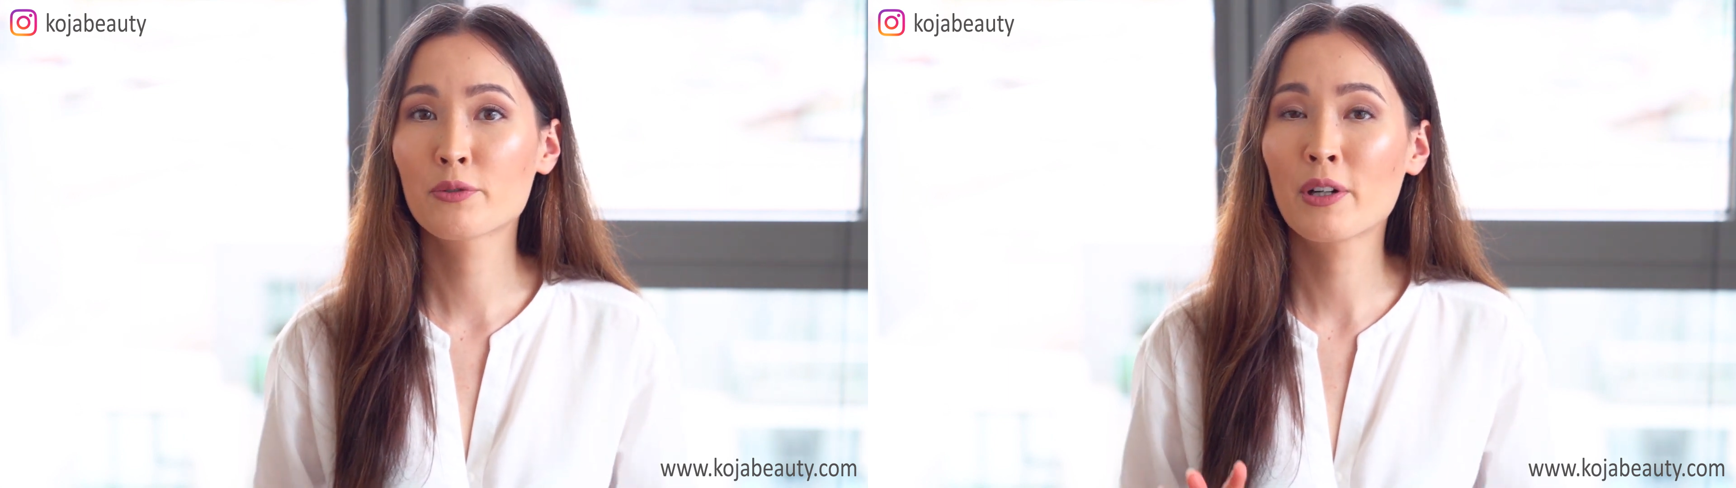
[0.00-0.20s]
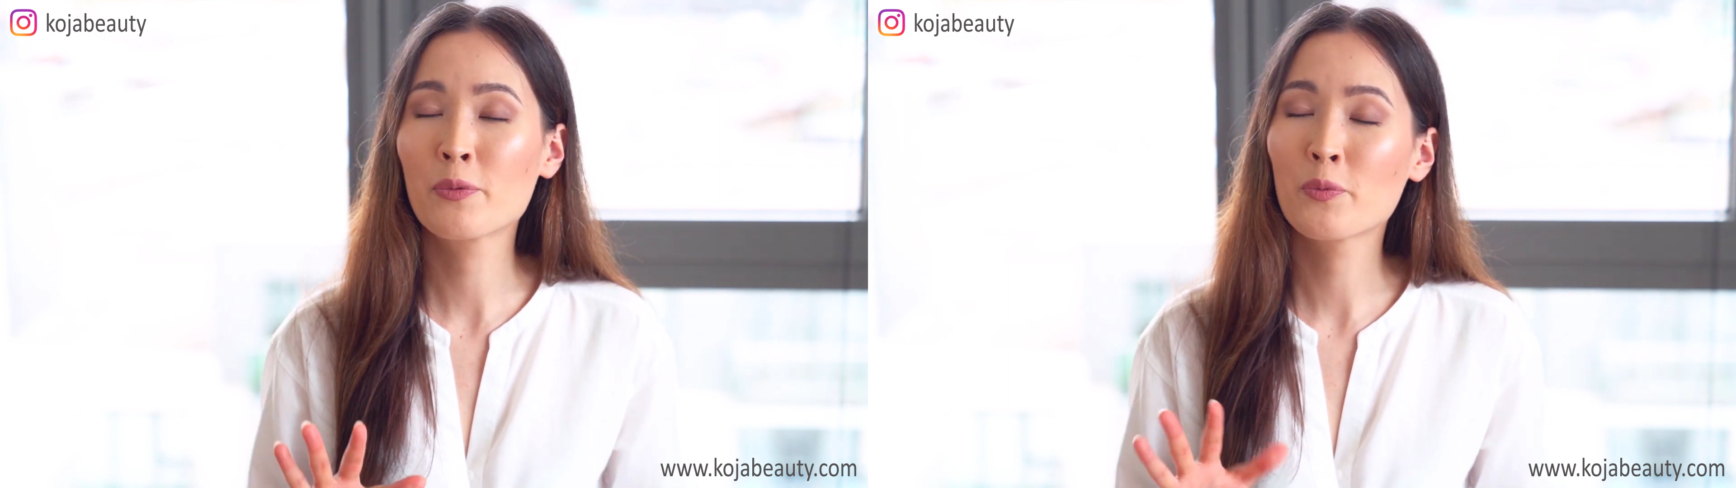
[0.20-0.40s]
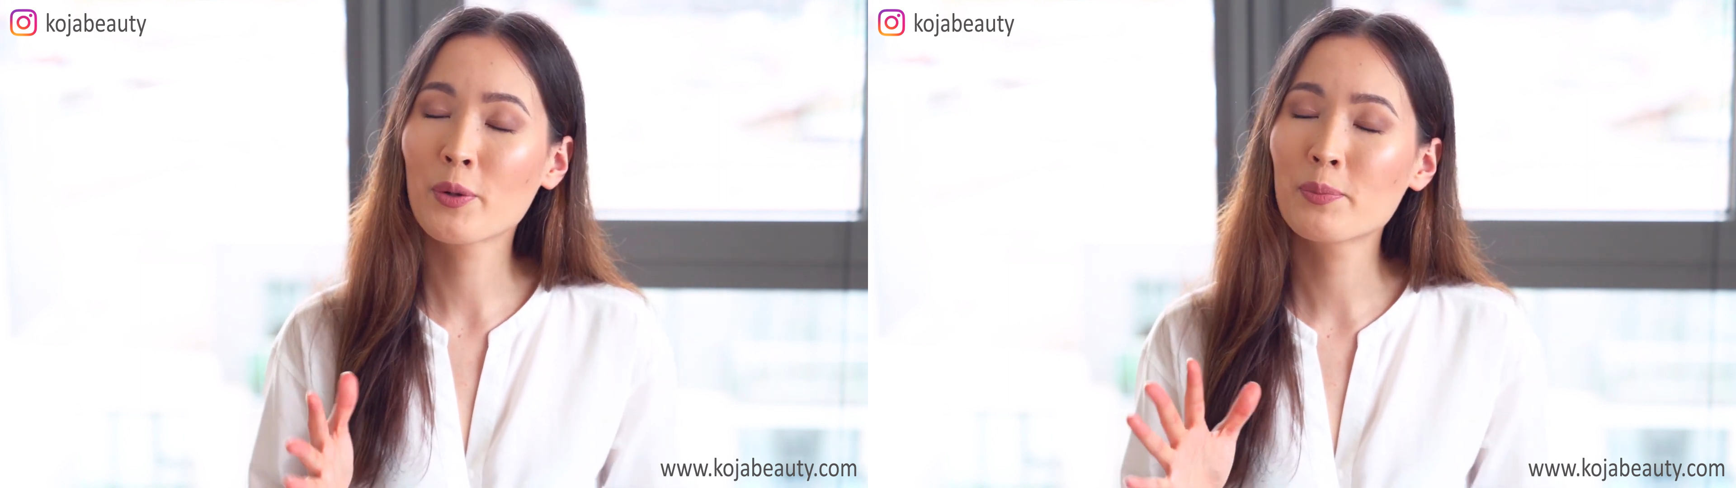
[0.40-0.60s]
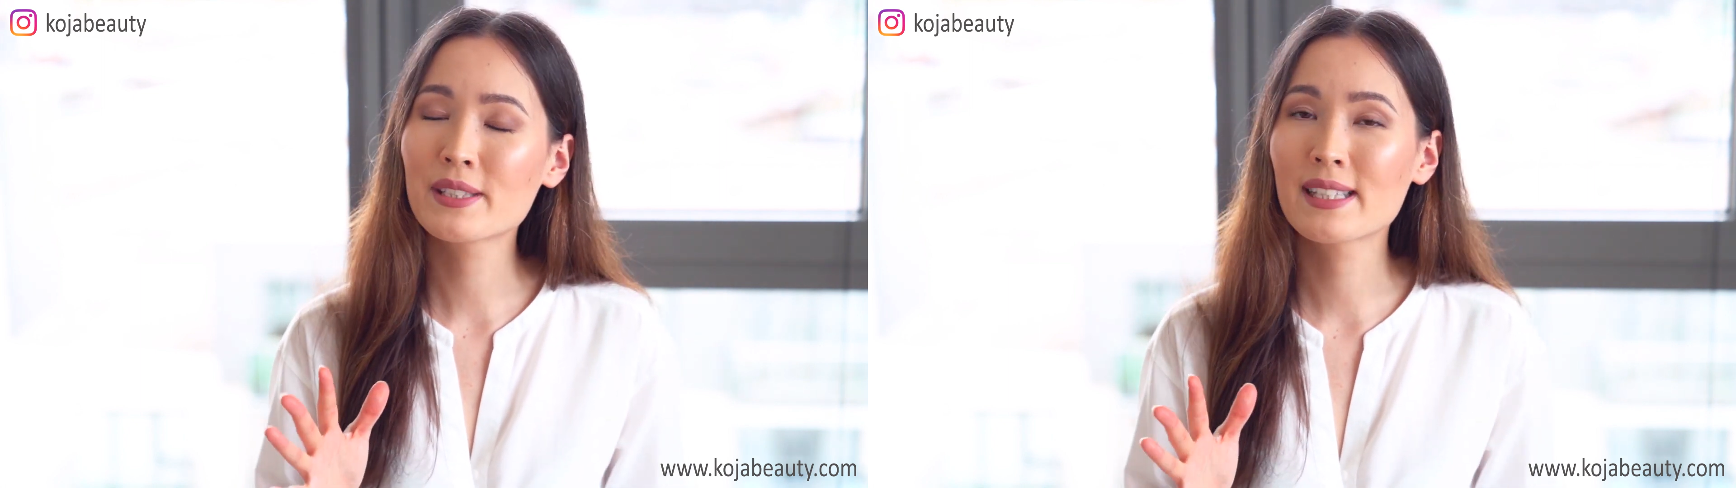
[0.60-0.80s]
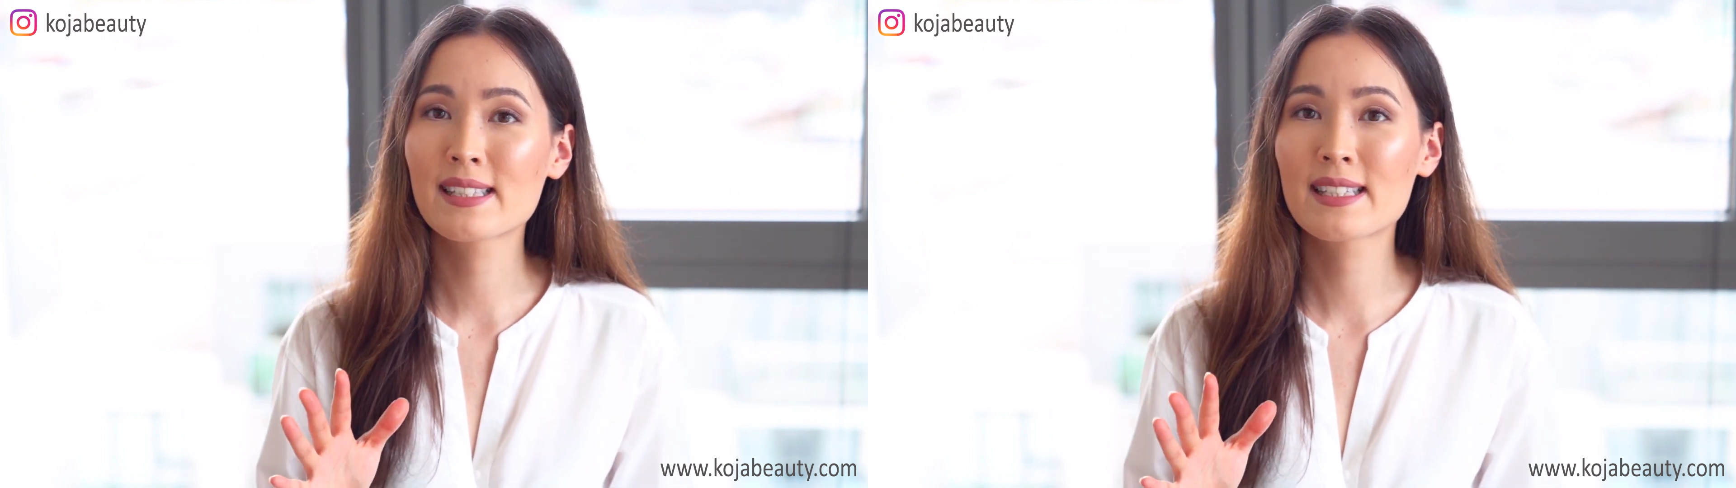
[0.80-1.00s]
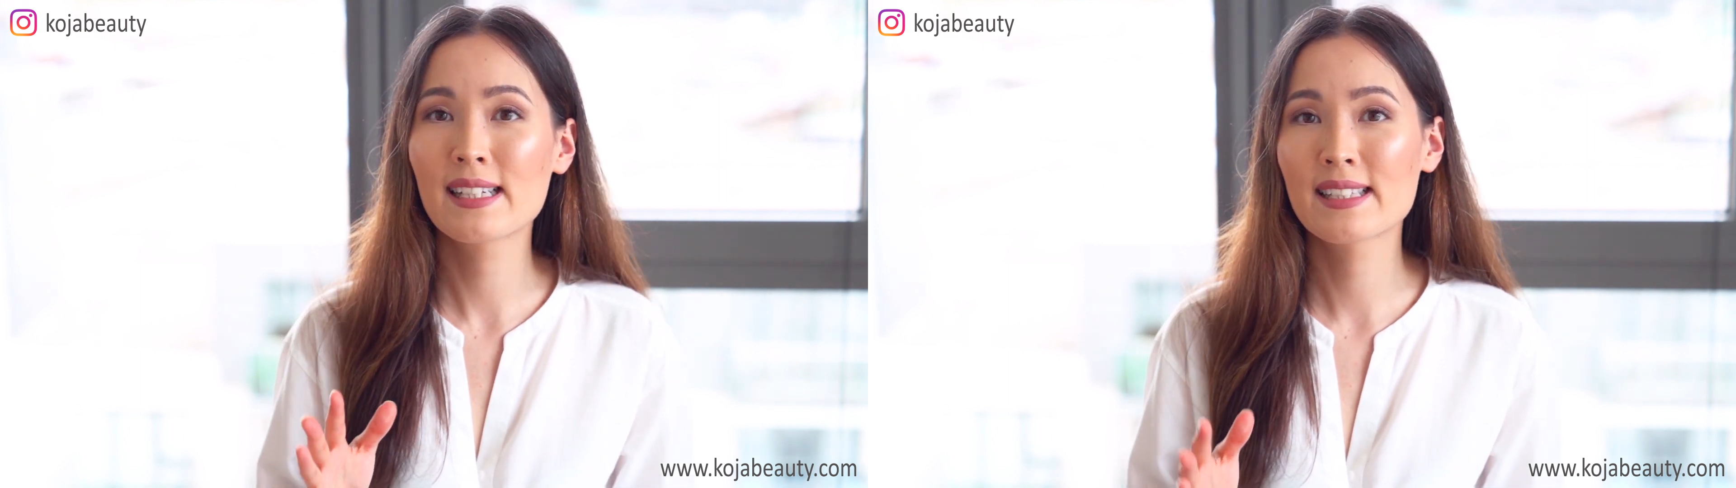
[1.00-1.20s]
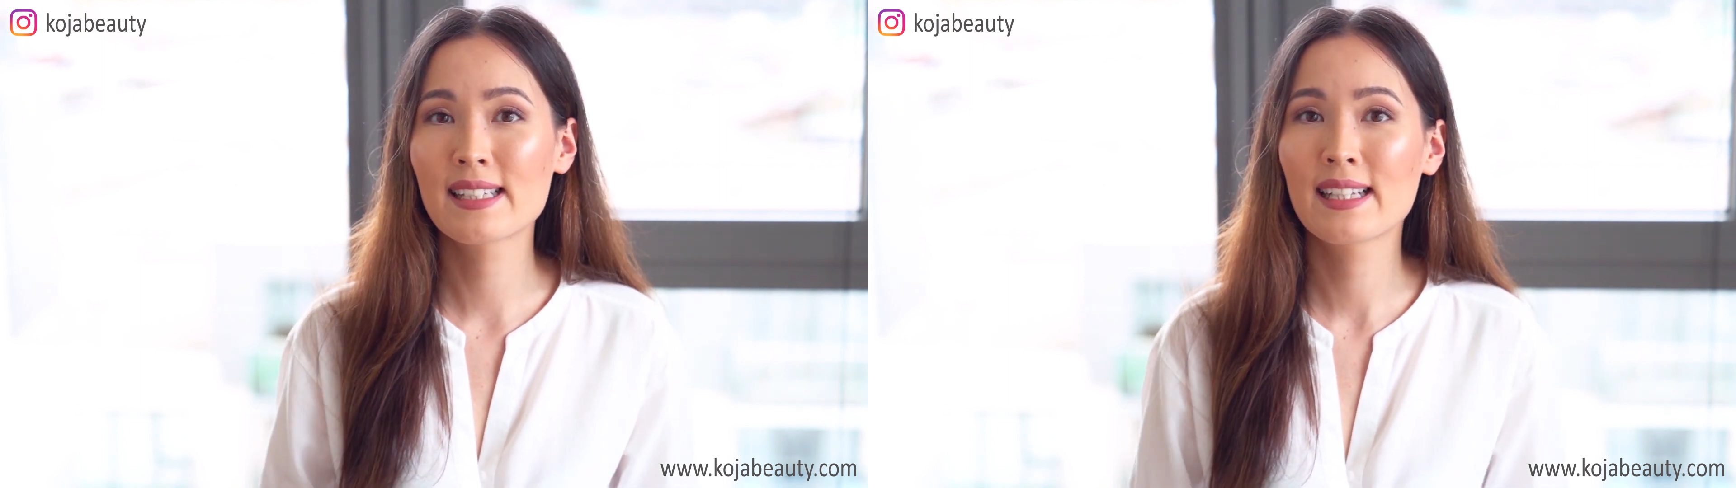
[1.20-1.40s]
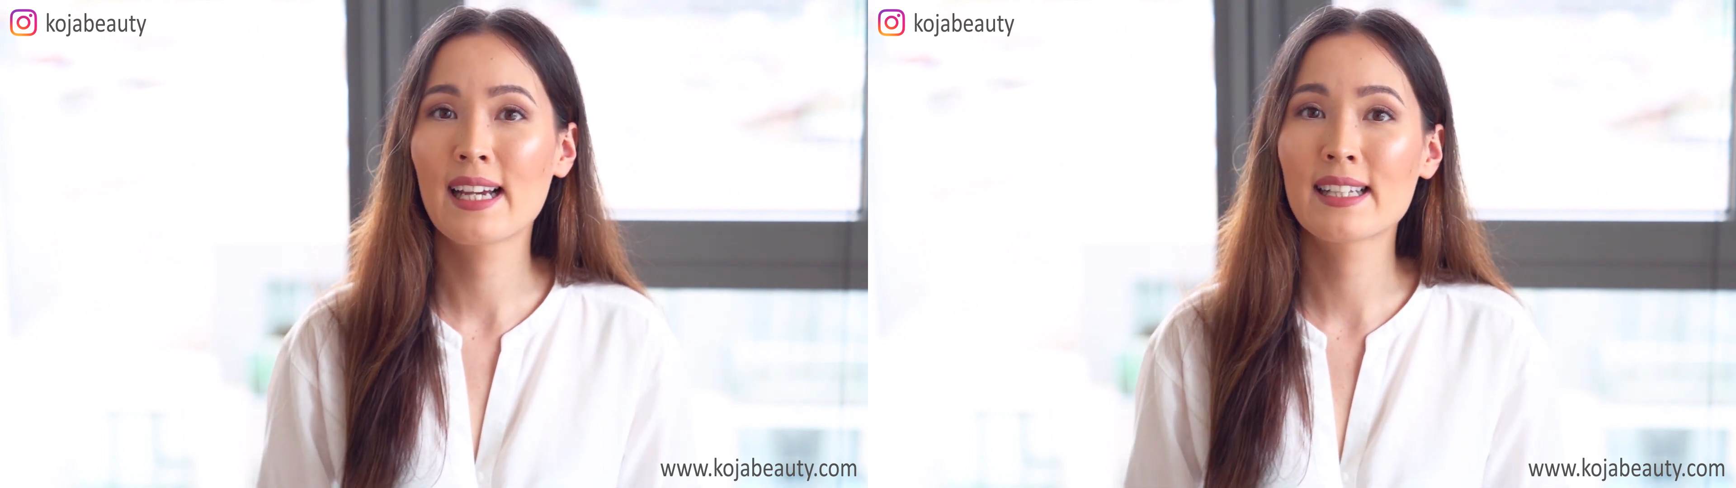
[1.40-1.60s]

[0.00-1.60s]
around 1% salicylic